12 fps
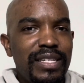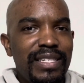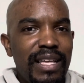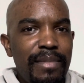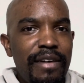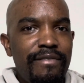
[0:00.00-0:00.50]

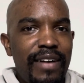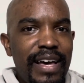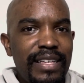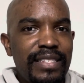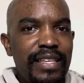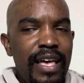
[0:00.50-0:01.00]
some
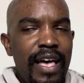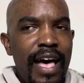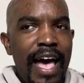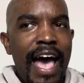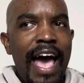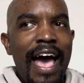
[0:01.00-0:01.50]
advice.
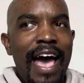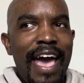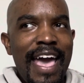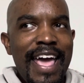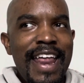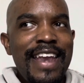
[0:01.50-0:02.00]

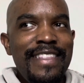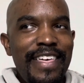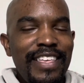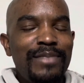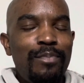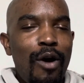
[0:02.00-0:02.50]
And
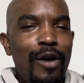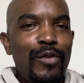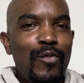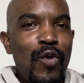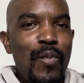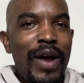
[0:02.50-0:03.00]
this part
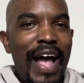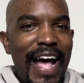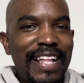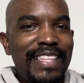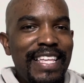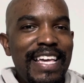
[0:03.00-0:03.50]
of the rumor,
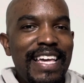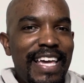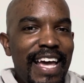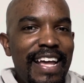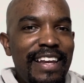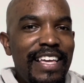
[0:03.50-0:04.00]
I think
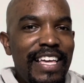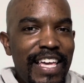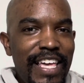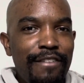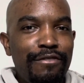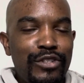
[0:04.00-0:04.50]
Kandi,
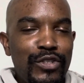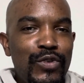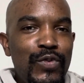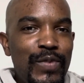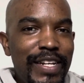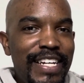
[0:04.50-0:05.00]
if
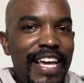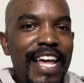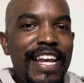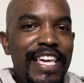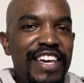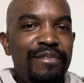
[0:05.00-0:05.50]
true,
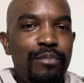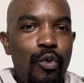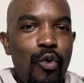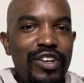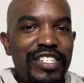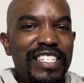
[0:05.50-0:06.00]
did give
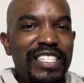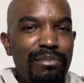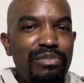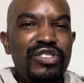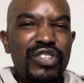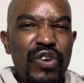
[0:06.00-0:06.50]
Porsha
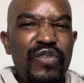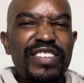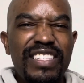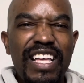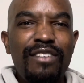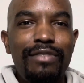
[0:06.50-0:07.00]
some
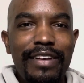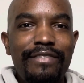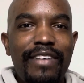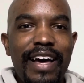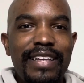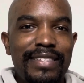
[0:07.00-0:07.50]
surface level
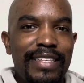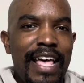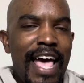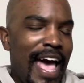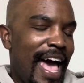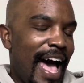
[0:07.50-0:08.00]
advice.
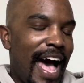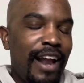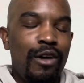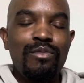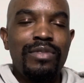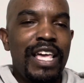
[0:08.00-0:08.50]
I
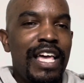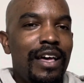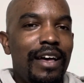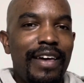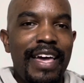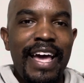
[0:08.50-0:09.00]
don't
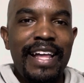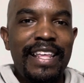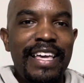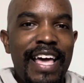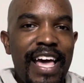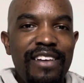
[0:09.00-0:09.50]
think
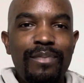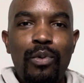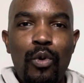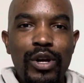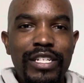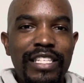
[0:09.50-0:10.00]
Kandi gave
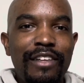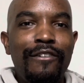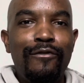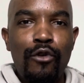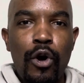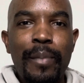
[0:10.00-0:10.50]
Porsha the
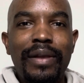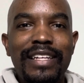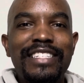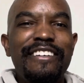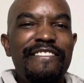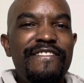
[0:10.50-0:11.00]

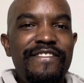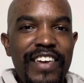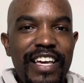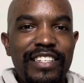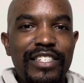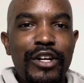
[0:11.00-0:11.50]
formula to
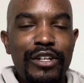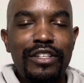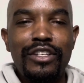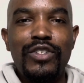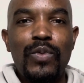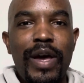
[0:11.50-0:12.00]
fix her
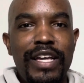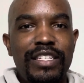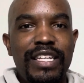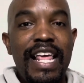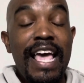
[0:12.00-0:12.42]
situation.